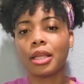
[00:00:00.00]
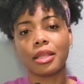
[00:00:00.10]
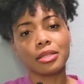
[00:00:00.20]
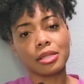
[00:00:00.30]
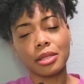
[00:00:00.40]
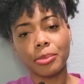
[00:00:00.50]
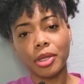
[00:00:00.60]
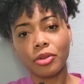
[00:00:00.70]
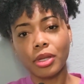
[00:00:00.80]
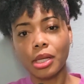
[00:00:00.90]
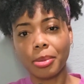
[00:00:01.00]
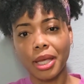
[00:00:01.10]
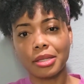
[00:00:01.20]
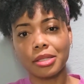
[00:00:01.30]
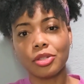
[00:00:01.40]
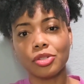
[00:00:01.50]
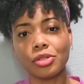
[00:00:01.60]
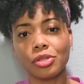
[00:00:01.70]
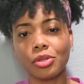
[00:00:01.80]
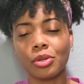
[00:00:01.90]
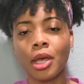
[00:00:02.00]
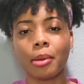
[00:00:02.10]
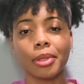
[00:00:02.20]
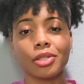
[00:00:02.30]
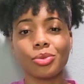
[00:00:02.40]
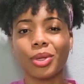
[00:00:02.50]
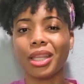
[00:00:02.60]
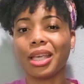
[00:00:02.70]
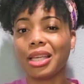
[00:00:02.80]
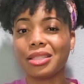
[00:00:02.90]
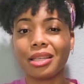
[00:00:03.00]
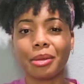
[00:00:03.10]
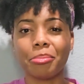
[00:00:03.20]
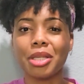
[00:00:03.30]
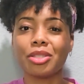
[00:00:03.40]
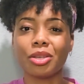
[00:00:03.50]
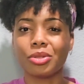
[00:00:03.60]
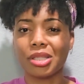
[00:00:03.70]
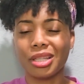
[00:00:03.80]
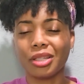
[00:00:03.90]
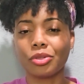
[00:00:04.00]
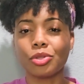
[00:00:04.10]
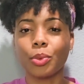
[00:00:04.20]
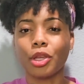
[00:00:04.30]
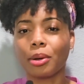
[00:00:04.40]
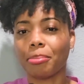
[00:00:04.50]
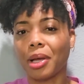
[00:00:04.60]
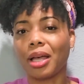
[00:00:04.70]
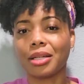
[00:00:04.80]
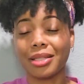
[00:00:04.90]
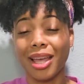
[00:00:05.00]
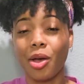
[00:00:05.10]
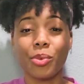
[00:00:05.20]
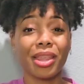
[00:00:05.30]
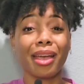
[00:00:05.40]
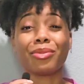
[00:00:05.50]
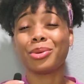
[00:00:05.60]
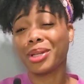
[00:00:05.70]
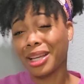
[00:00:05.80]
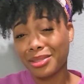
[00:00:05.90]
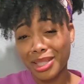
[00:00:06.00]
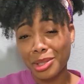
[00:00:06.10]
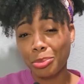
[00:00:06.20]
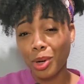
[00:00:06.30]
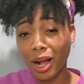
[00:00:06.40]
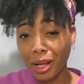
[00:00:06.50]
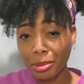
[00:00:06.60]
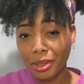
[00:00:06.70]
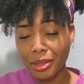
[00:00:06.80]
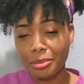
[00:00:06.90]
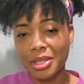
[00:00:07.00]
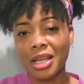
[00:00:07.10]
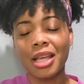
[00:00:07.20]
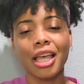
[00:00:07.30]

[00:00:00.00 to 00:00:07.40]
This is something you need to pay attention to, but it's really easy to miss those signals when you're bogged down with everyone else's problems.